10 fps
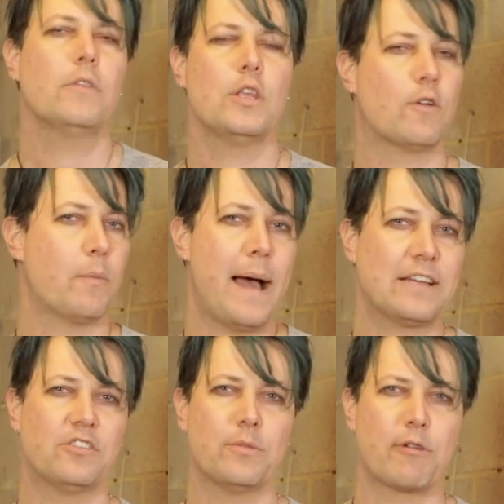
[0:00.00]
You've got
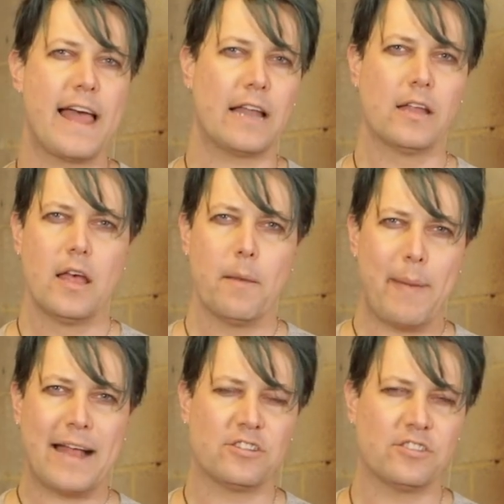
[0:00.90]
patches of brown,
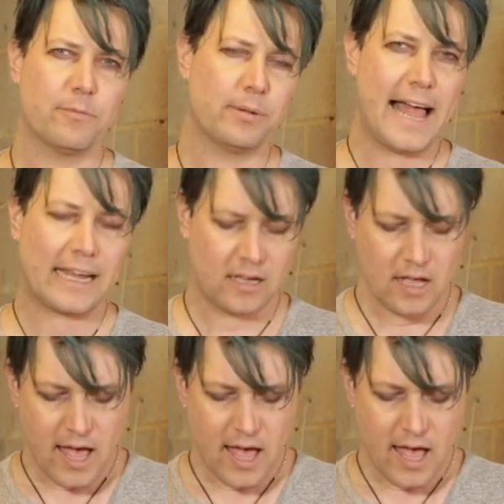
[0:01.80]
patches of black,